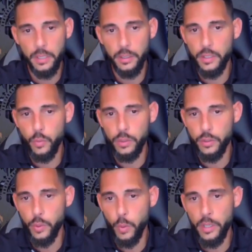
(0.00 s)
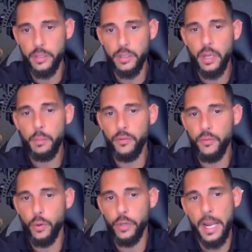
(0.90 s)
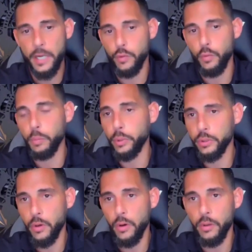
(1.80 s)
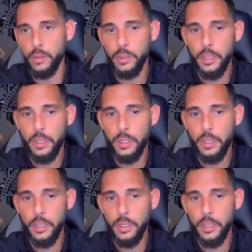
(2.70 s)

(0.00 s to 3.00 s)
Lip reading: at least once or twice before their actual booked call.